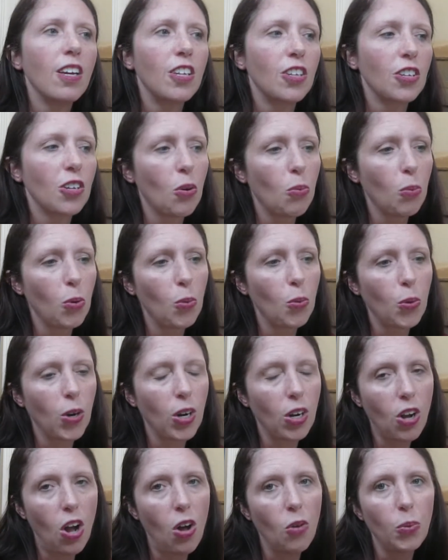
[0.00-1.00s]
You know, we'll
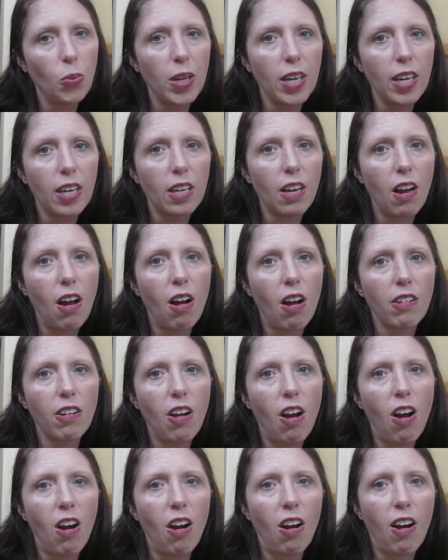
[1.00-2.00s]
work all week on
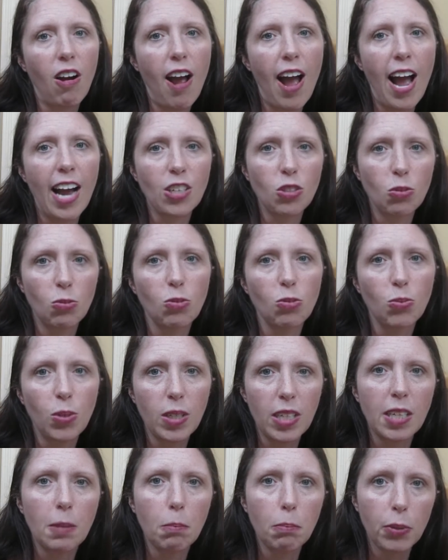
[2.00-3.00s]
our actual
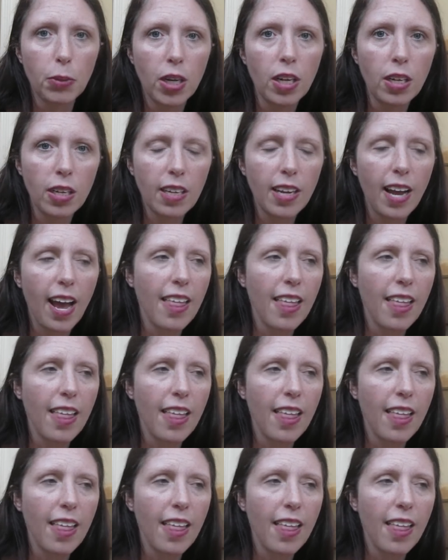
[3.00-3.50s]
reading book.